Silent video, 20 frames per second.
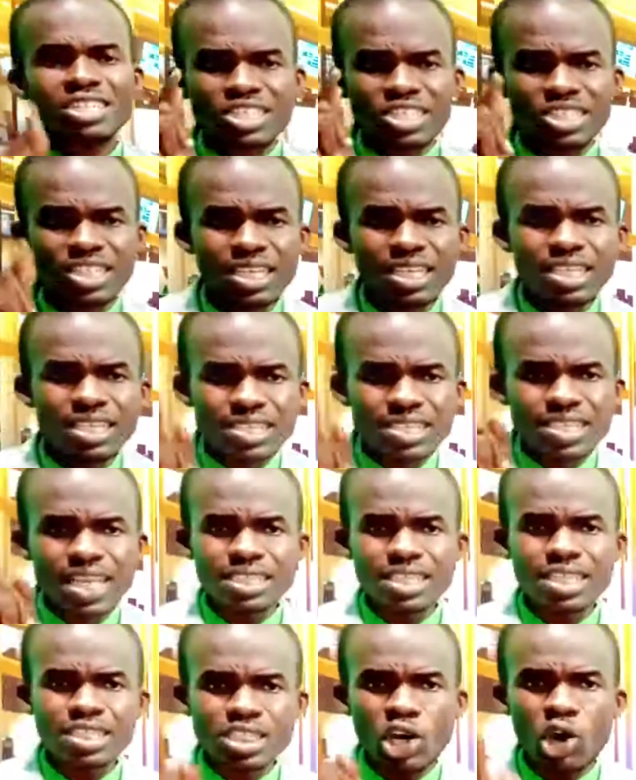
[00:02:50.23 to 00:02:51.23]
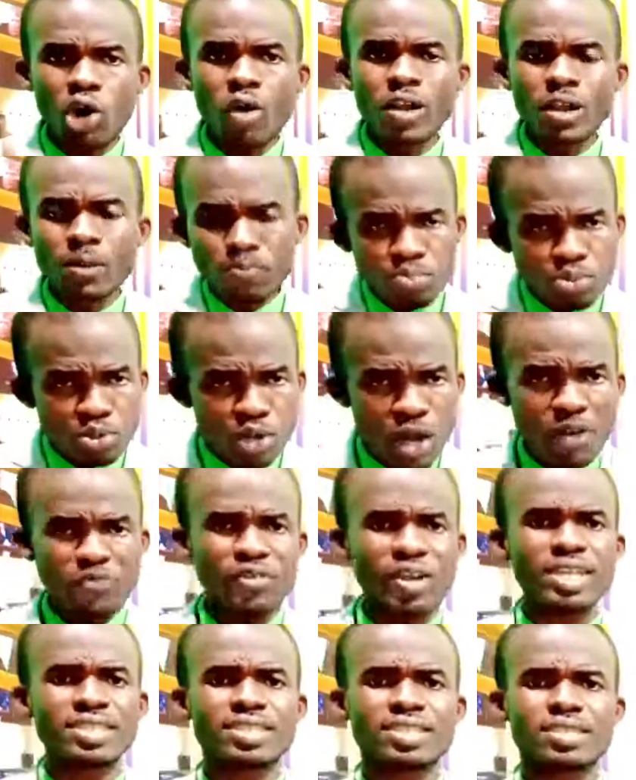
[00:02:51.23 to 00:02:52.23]
Jesus is the only
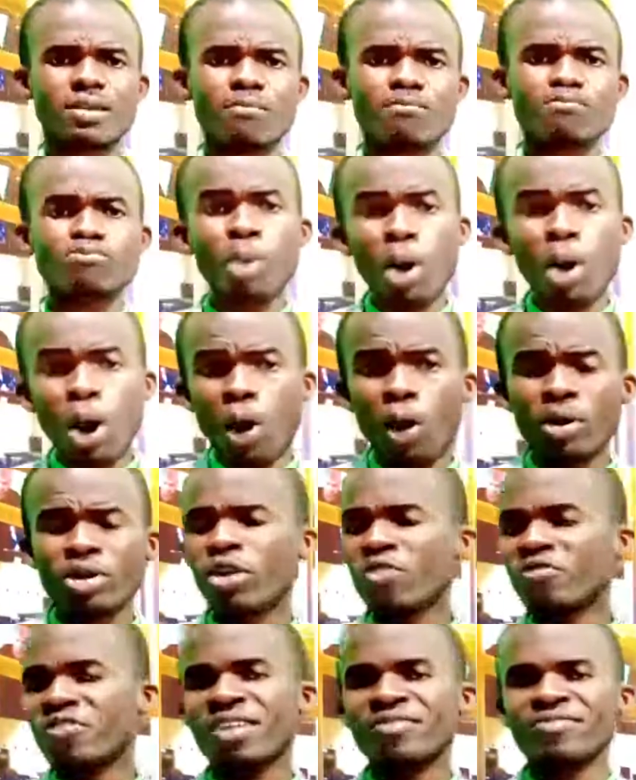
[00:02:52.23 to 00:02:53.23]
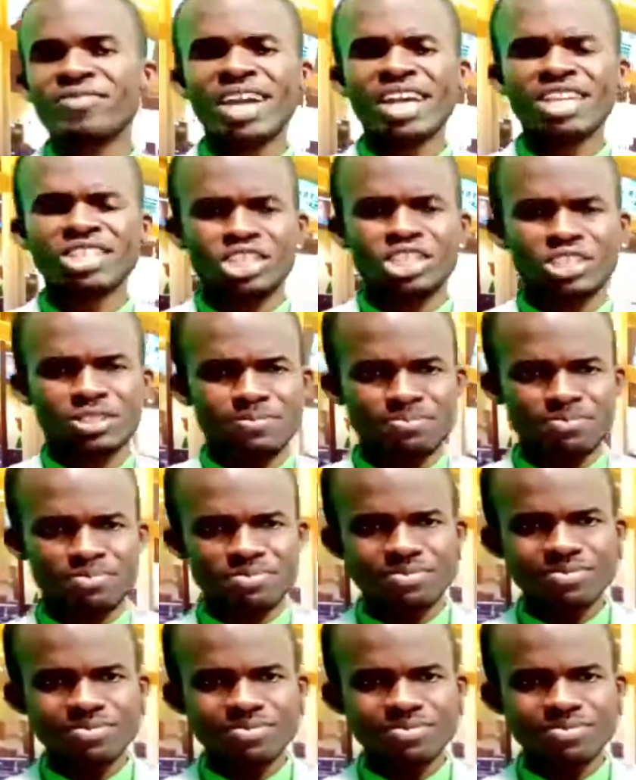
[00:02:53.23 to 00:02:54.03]
prophet born of a virgin.